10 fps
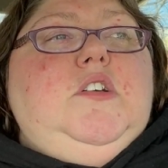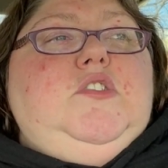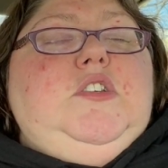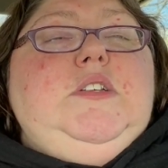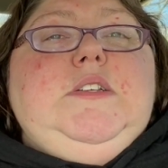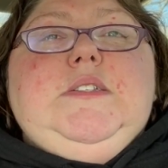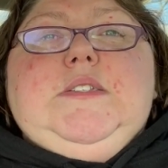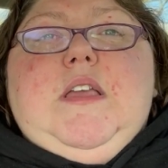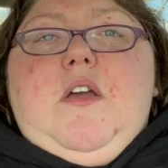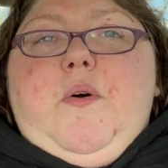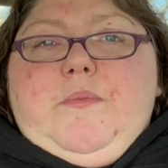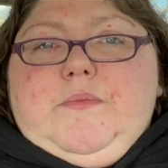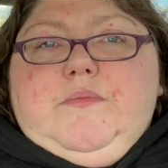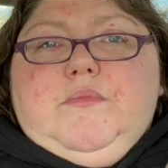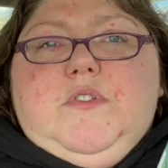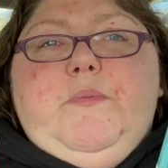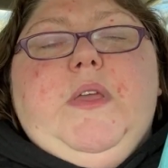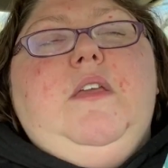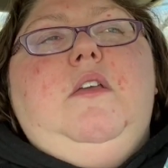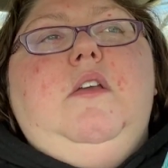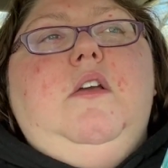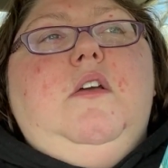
she needs him to be